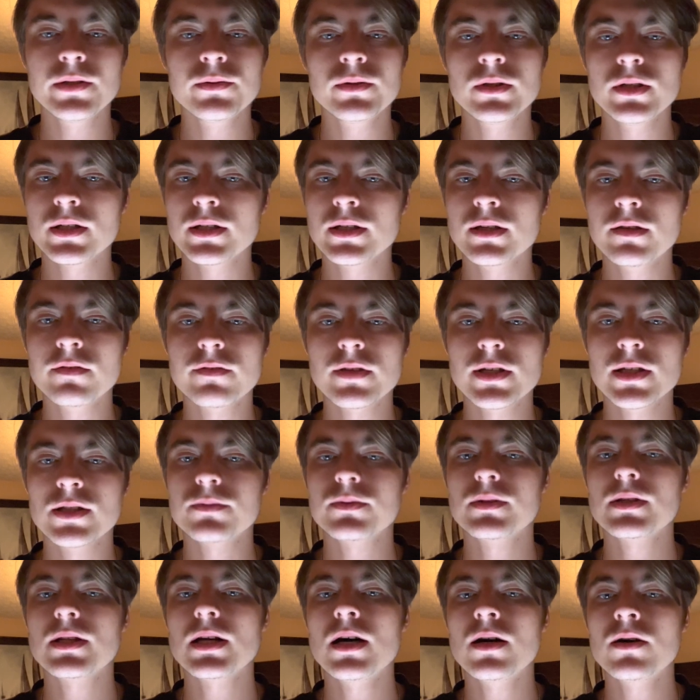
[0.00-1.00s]
really good friends
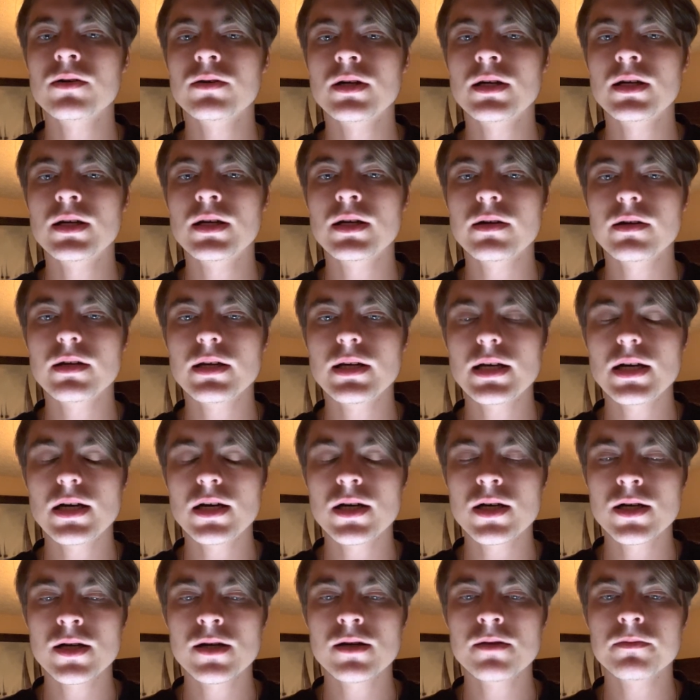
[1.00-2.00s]
with the owner,
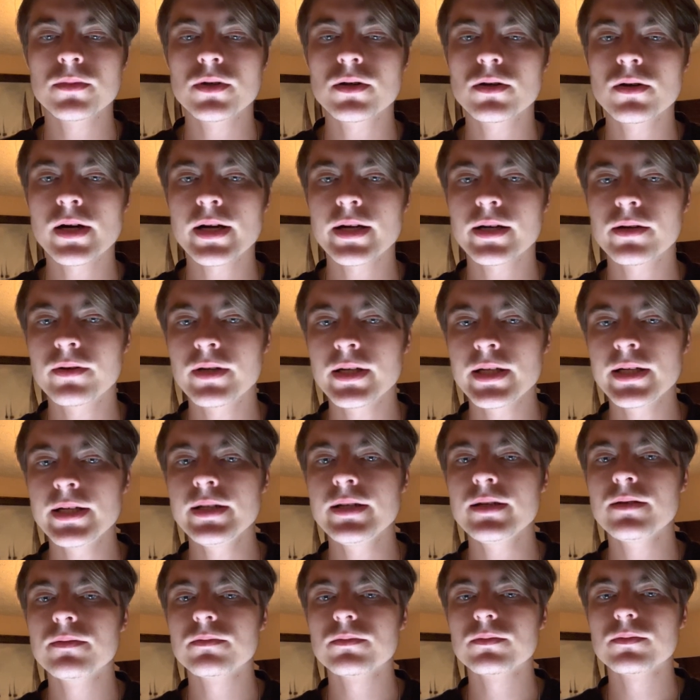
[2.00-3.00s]
Greg
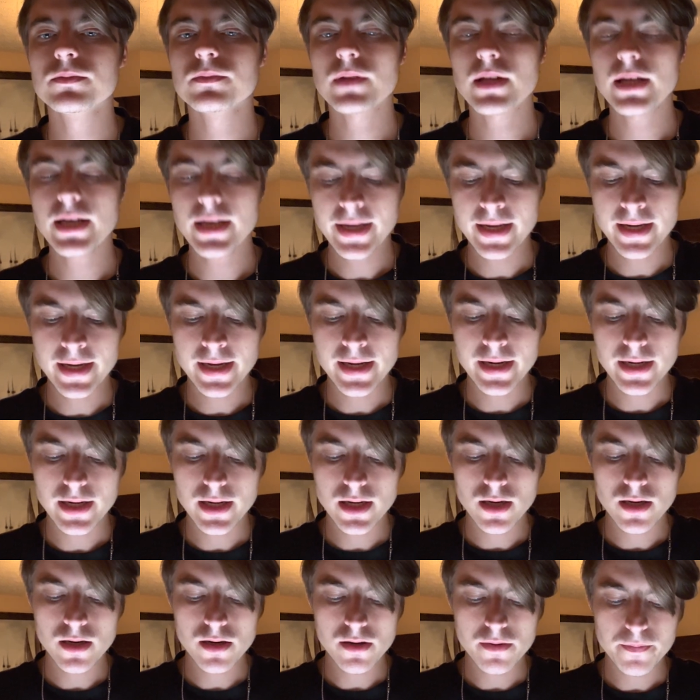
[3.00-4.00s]
Reed.
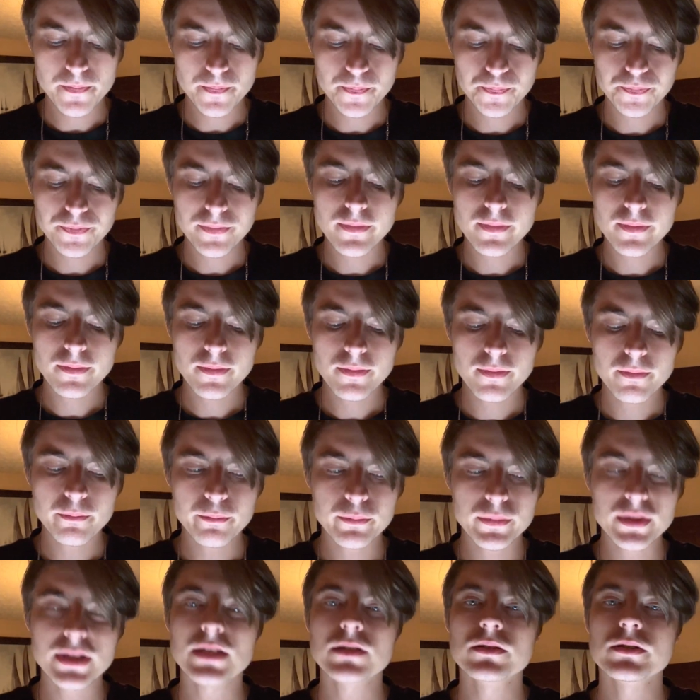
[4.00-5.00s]
And
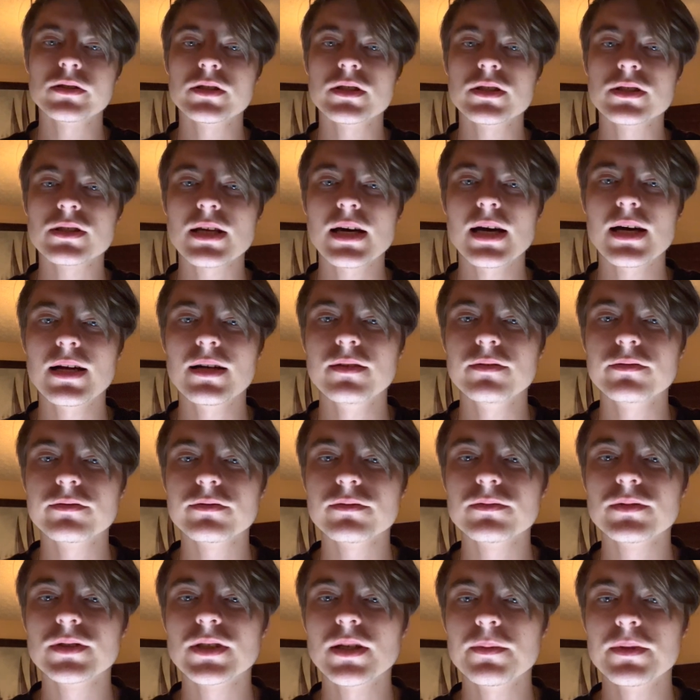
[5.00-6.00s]
those are just kind of
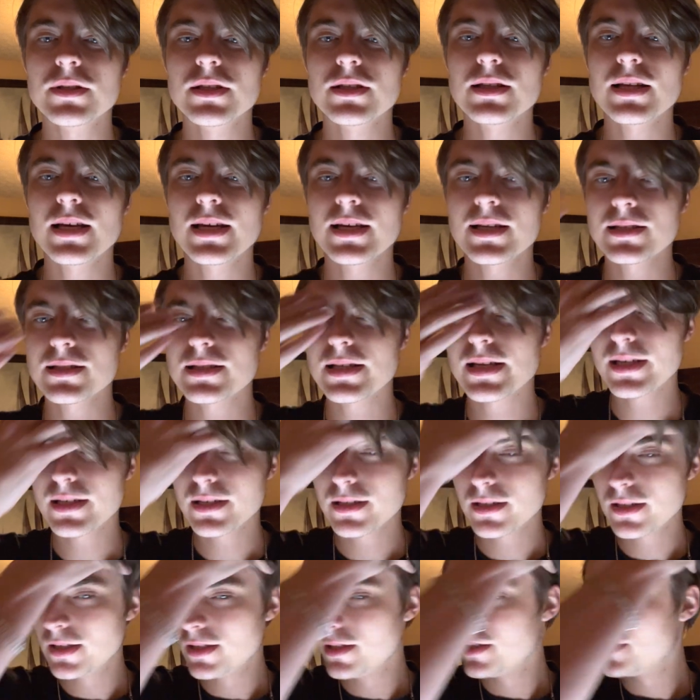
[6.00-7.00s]
some of the things that
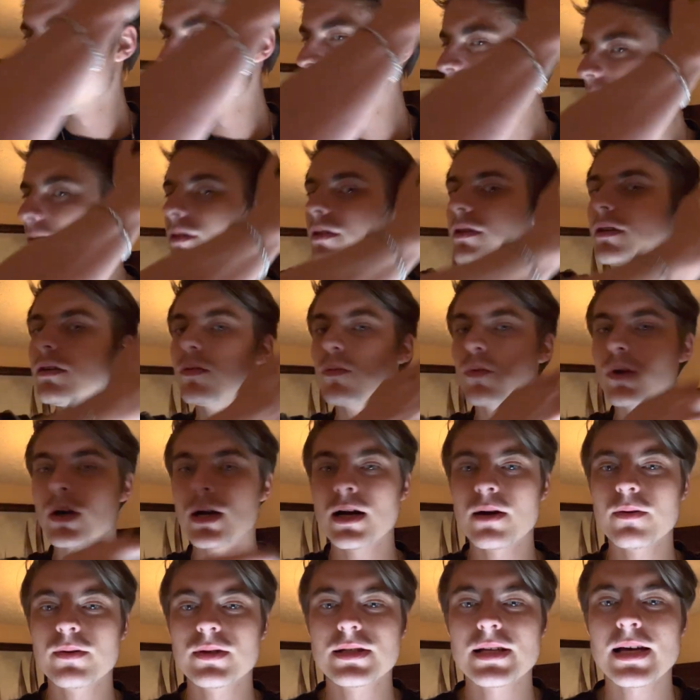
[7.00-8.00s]
where
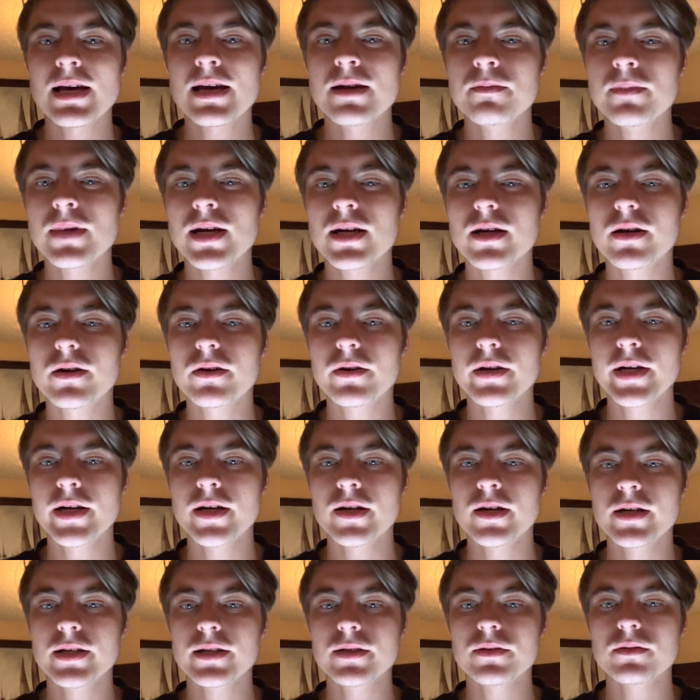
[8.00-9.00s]
I was at in my
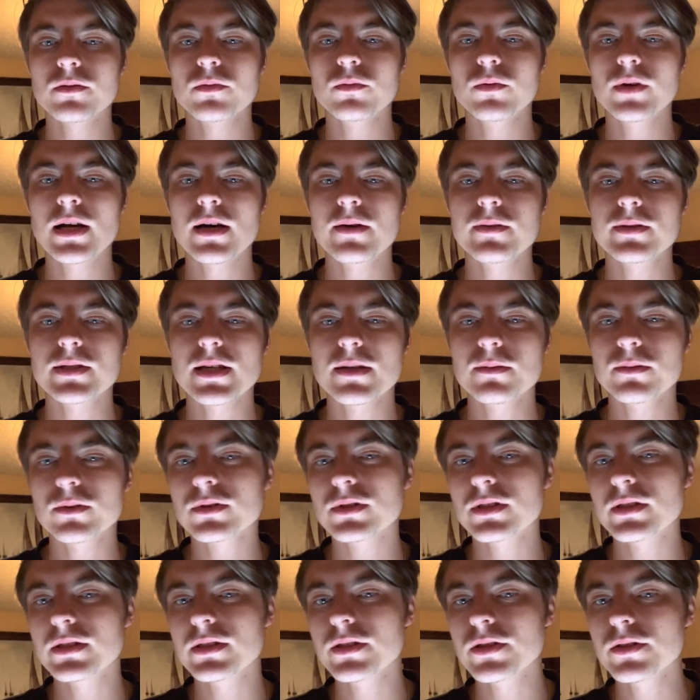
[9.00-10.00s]
career and what I was able
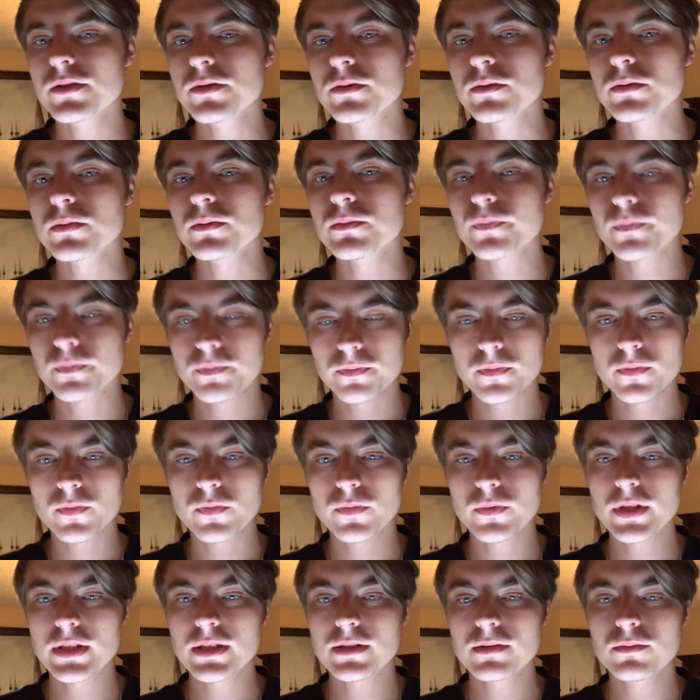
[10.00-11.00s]
to do
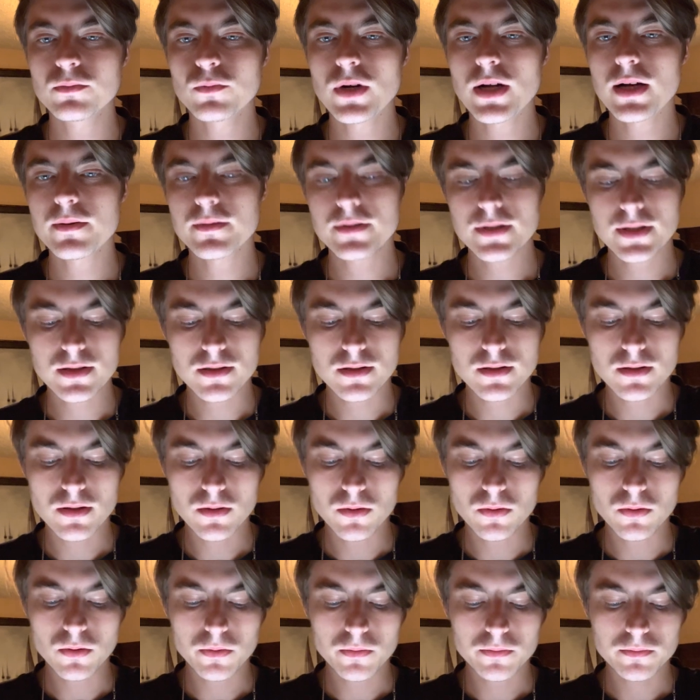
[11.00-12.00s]
with while I was in
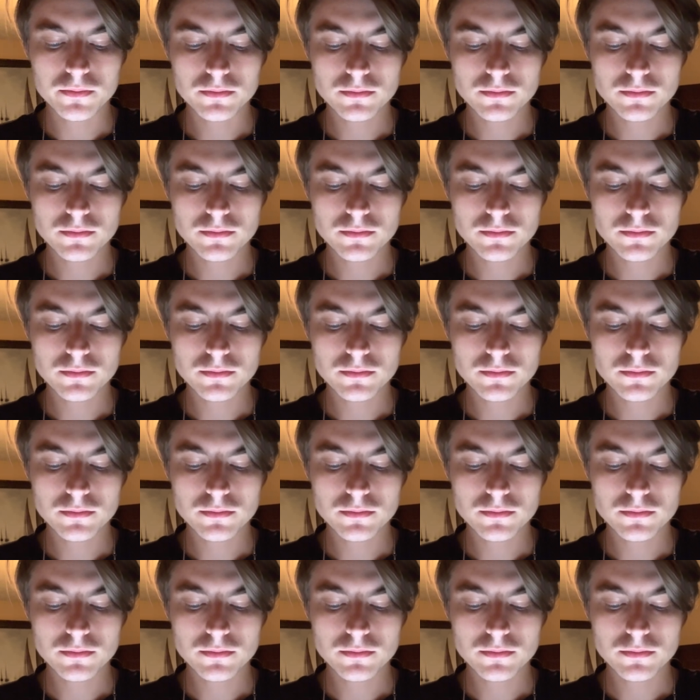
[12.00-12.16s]
school.